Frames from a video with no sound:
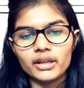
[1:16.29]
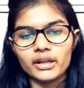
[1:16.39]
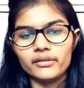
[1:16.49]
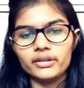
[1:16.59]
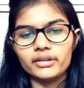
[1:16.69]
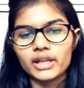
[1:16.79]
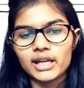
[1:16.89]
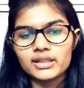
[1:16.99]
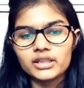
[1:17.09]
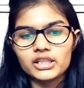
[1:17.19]
Now,
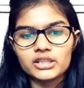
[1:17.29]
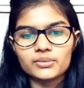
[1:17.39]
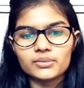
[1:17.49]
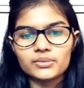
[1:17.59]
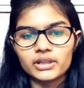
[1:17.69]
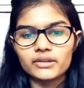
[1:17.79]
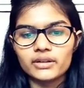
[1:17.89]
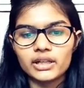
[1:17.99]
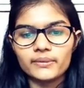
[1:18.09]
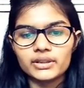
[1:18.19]
in that case, what we
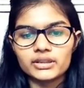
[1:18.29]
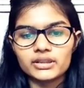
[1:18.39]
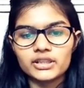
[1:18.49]
are having,